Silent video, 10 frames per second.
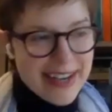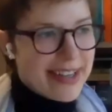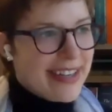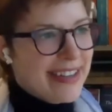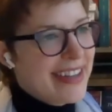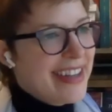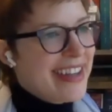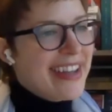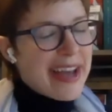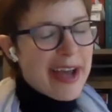David.
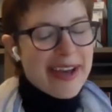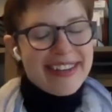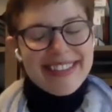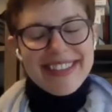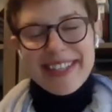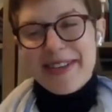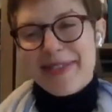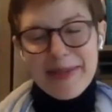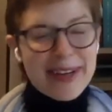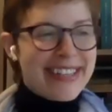Uh, Steve,
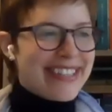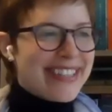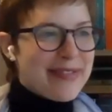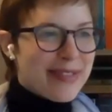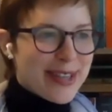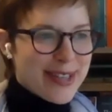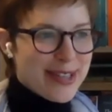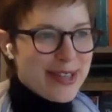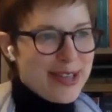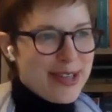I wanted to say
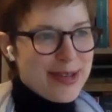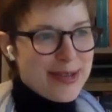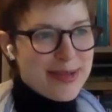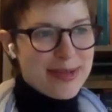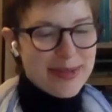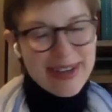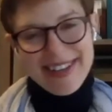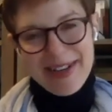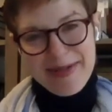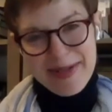first, you,
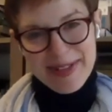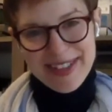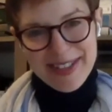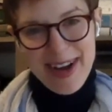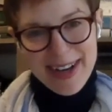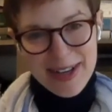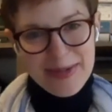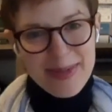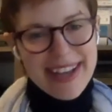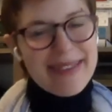whether you knew this or not,
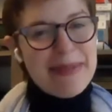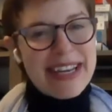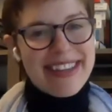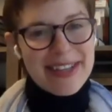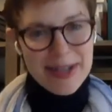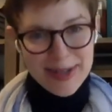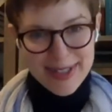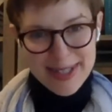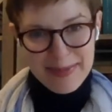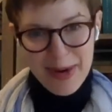you read me the
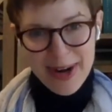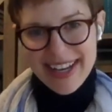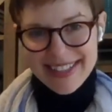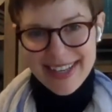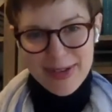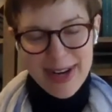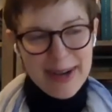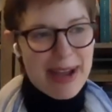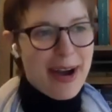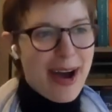news this morning as I
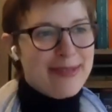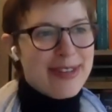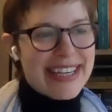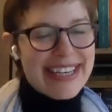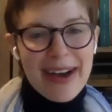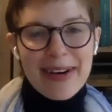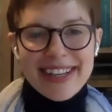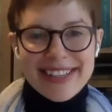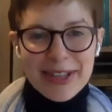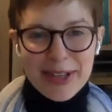drank my coffee, and now I
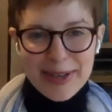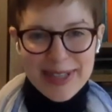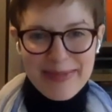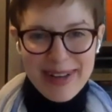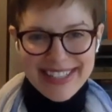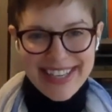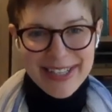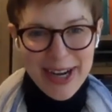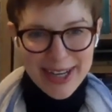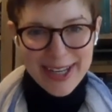get to close out my
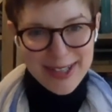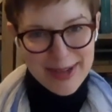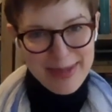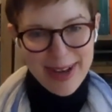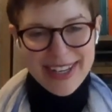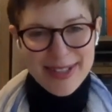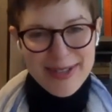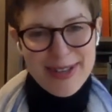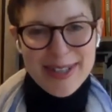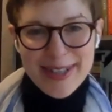day talking to you about history.